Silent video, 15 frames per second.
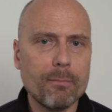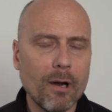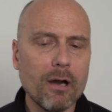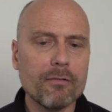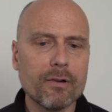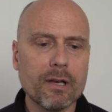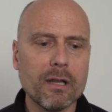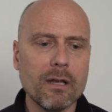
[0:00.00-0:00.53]

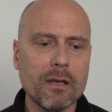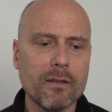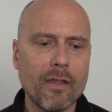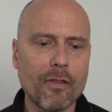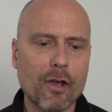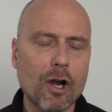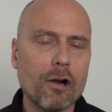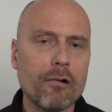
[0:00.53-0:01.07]
poverty,
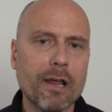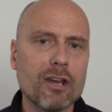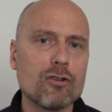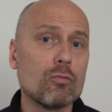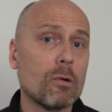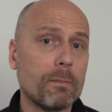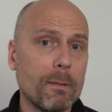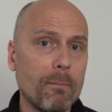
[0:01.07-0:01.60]
then the
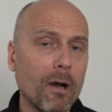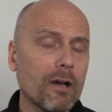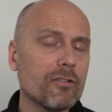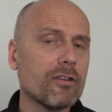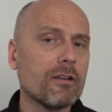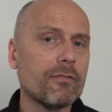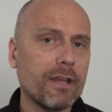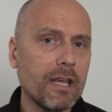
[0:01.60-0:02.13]
correlation would be positive.